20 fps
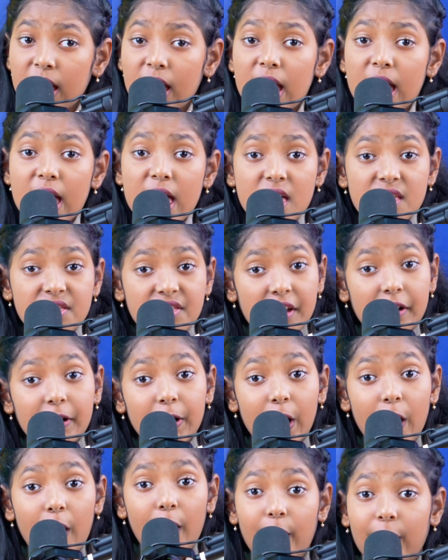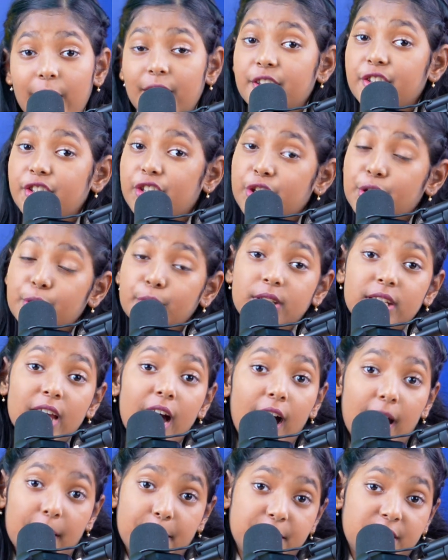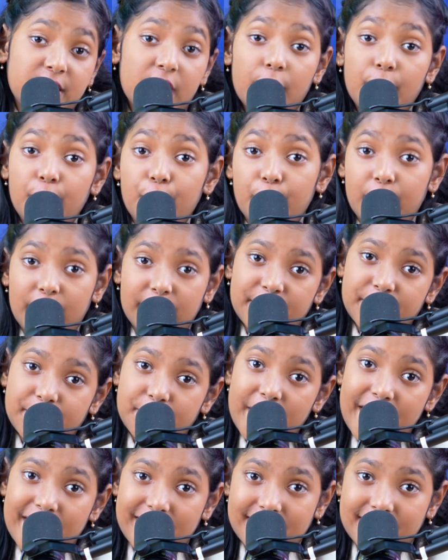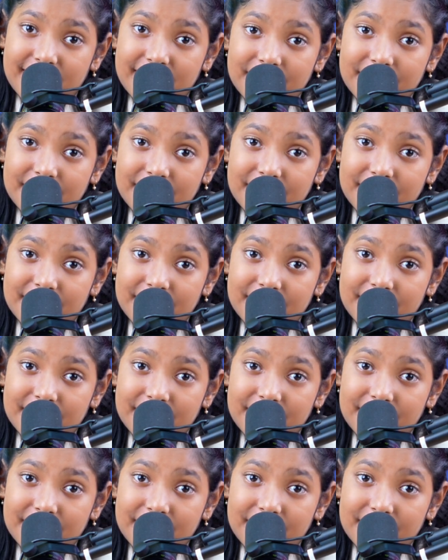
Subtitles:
There are two types of word stress: